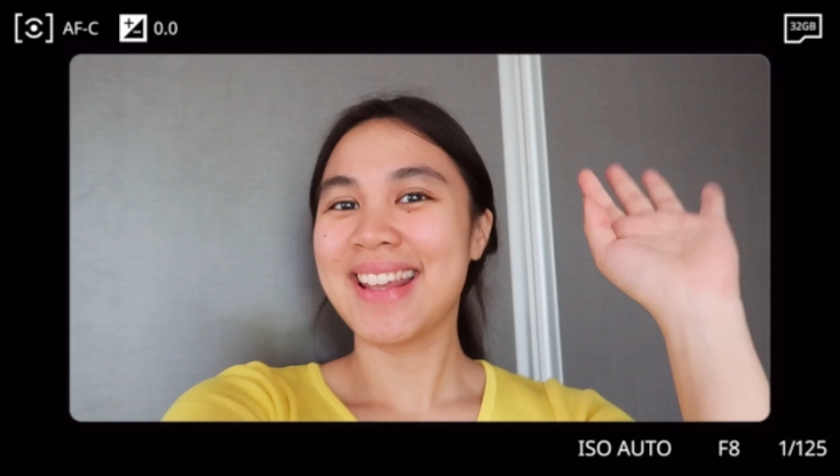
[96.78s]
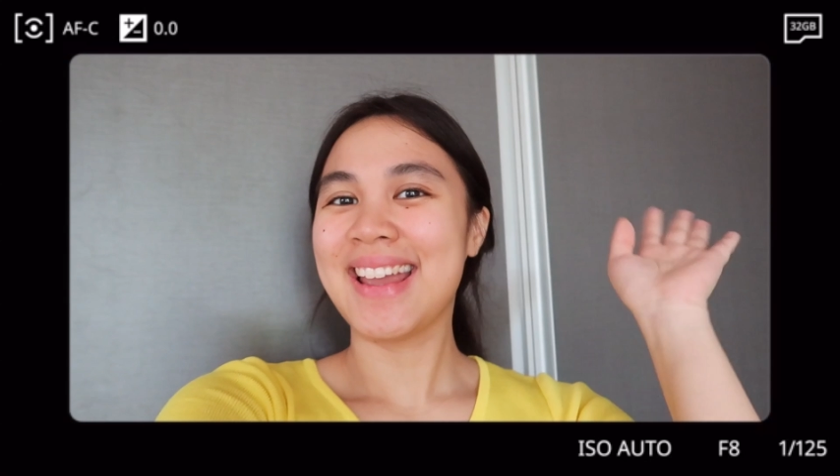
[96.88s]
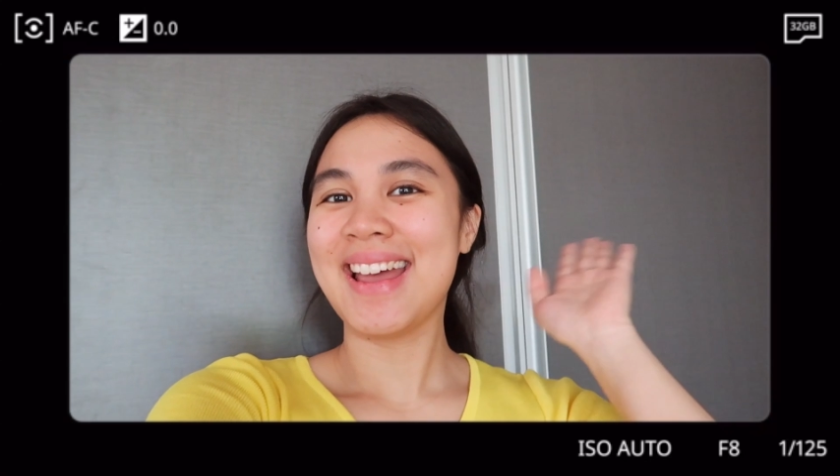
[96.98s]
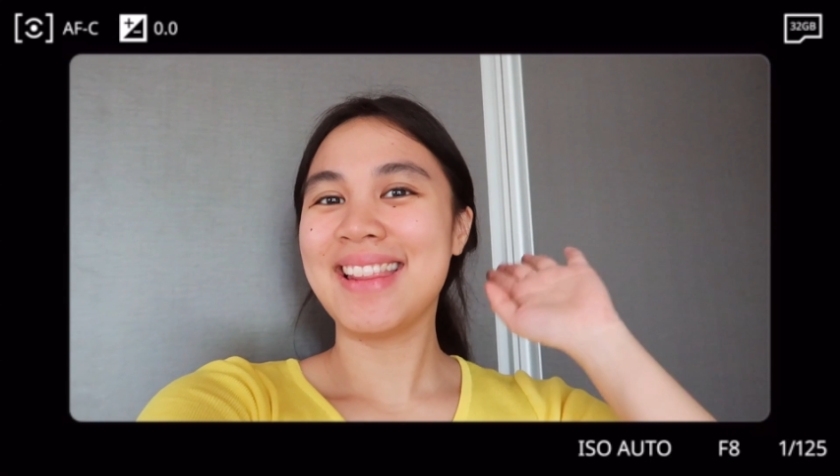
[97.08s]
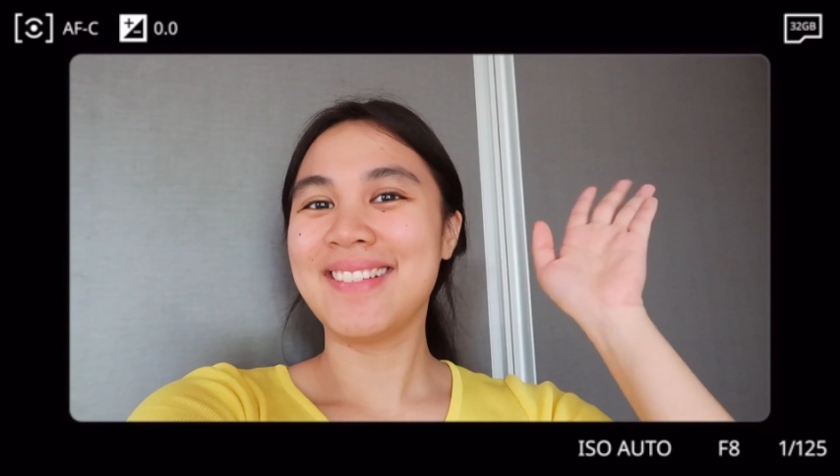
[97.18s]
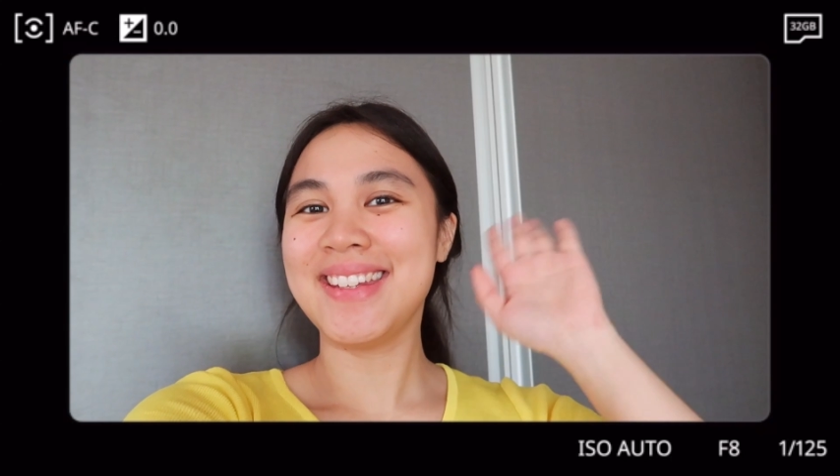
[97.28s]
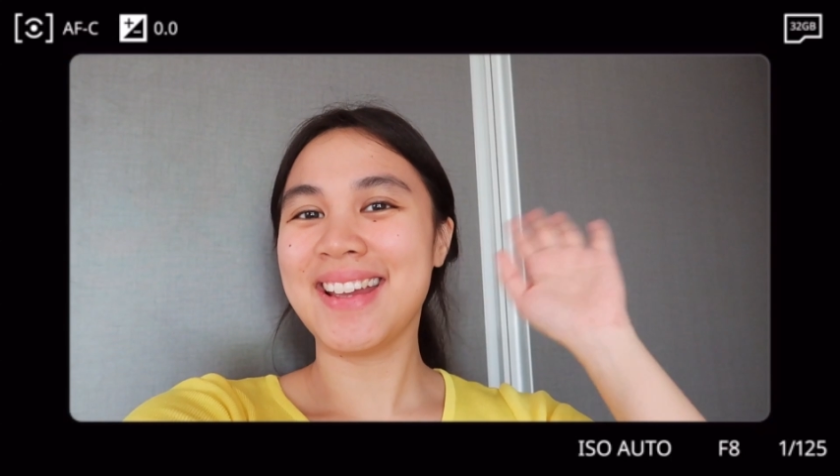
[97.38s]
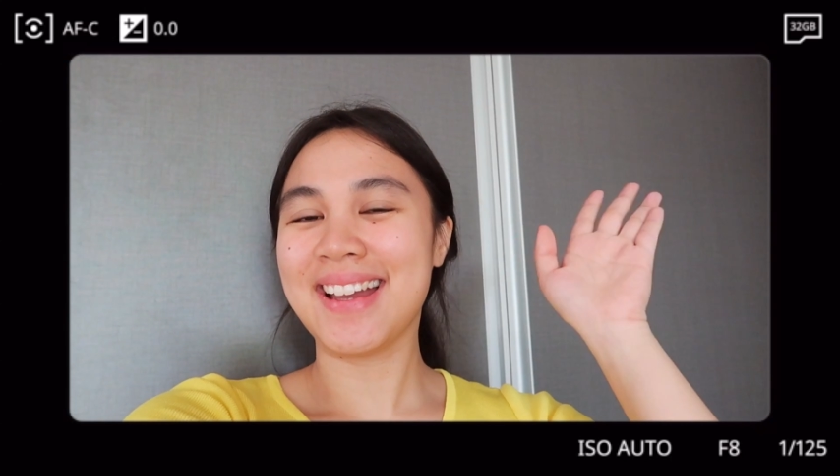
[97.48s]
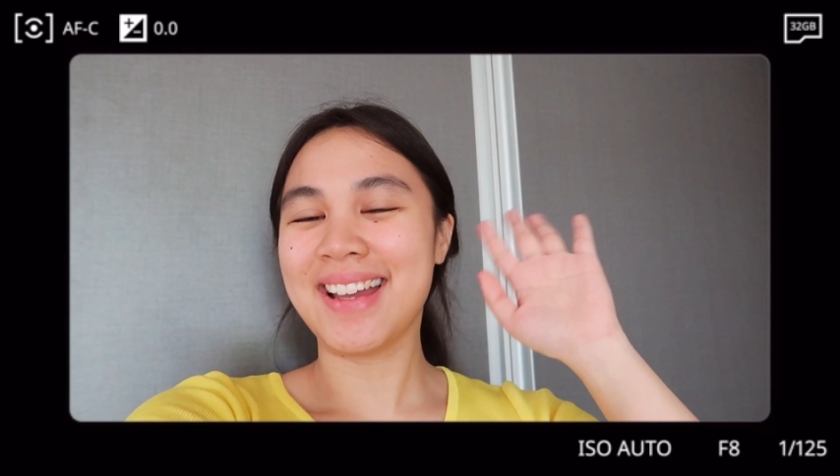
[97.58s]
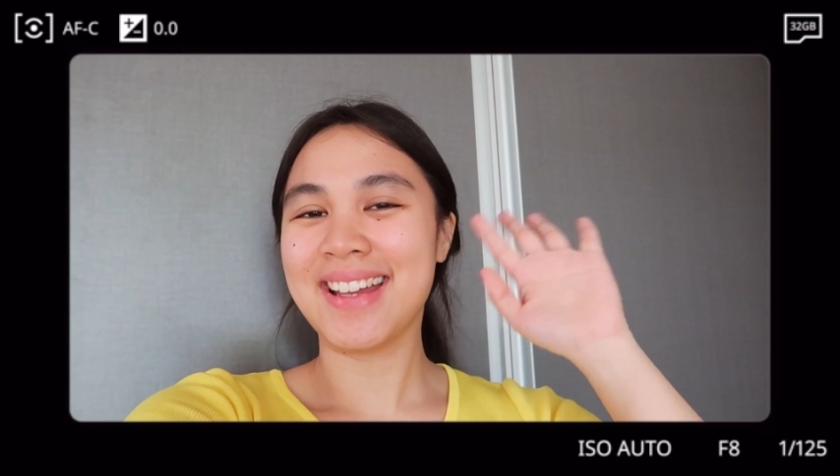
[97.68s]
Hello, you
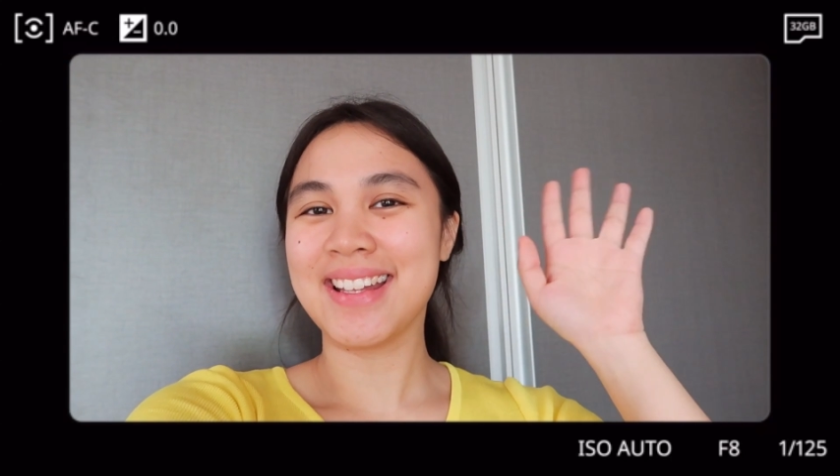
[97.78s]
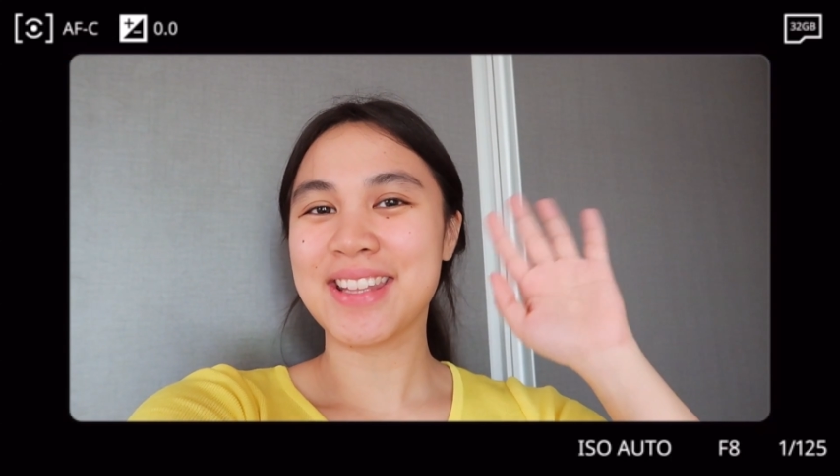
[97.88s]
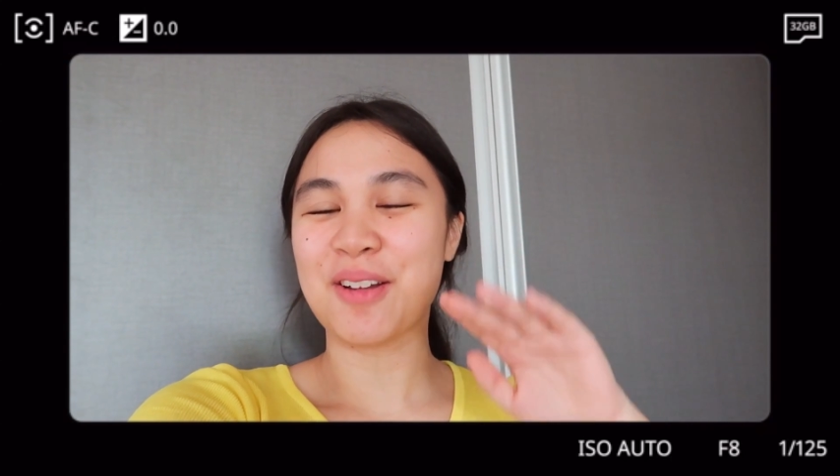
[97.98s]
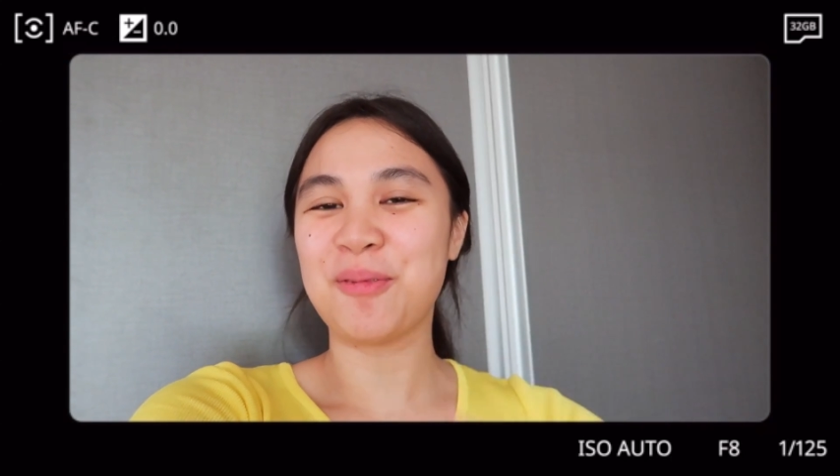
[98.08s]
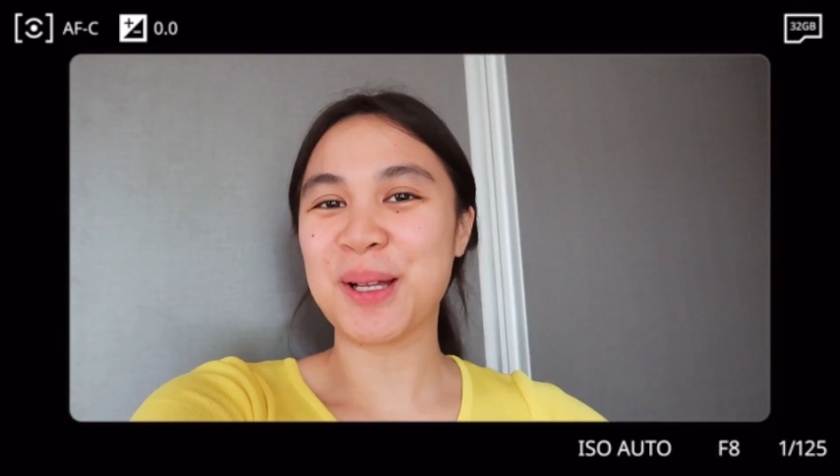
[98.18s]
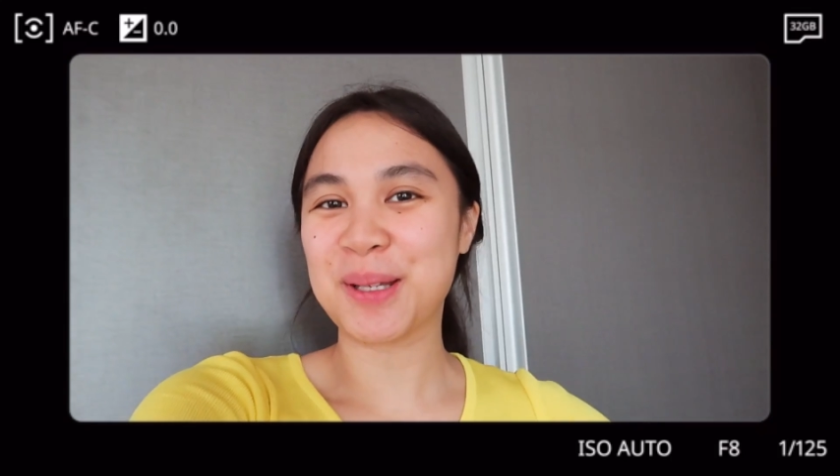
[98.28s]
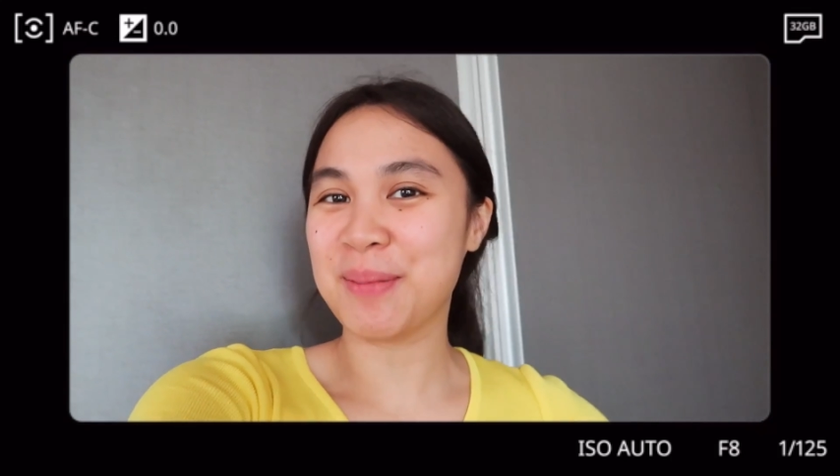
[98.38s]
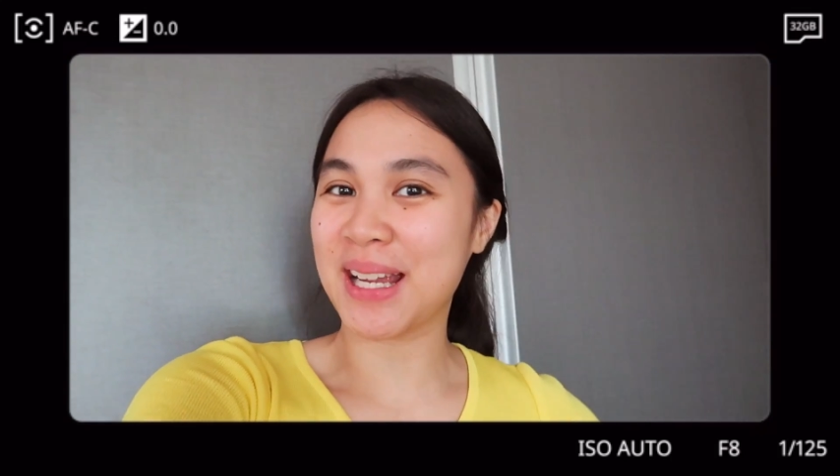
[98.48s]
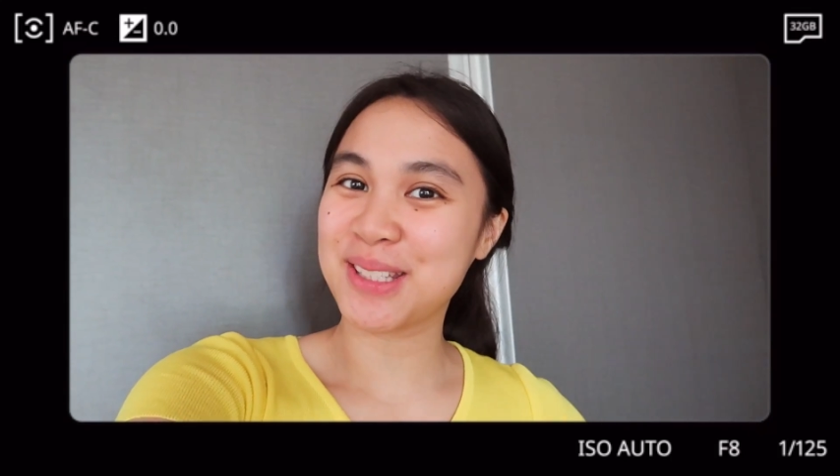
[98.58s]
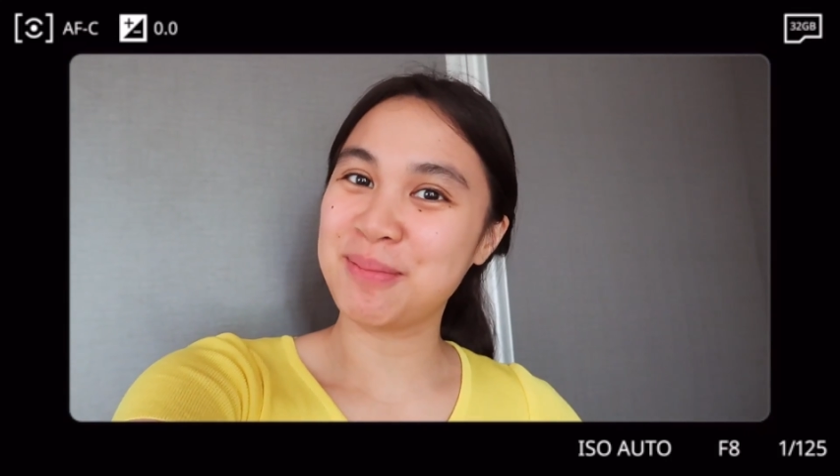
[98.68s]
guys. Welcome
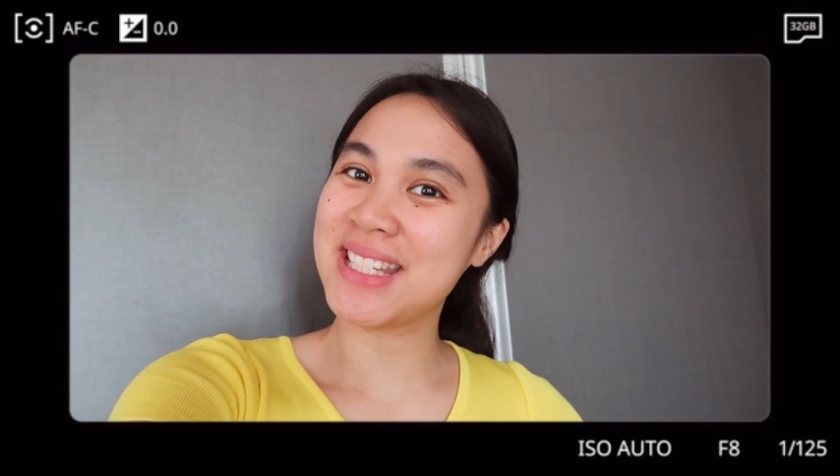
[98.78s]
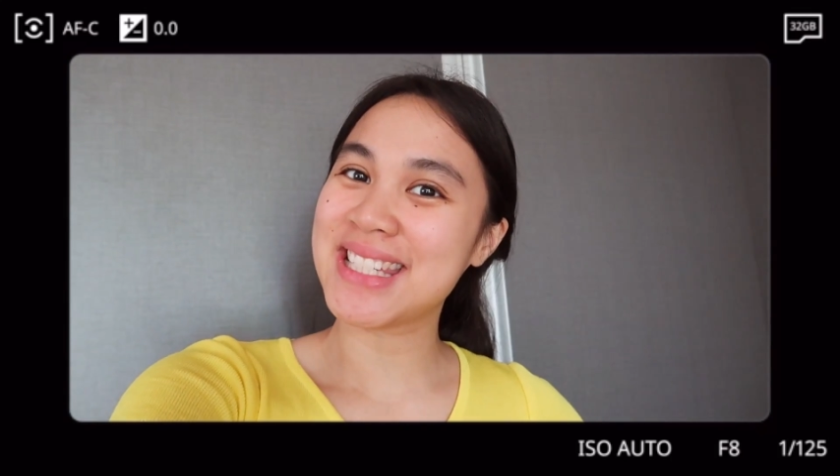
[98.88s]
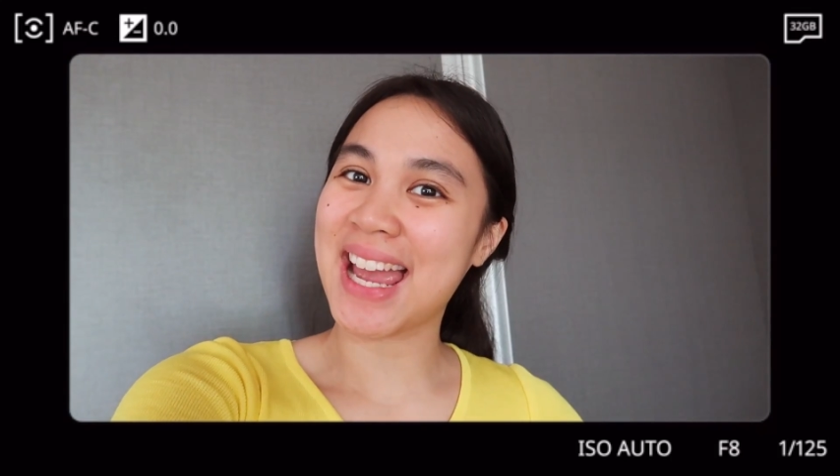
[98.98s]
back to my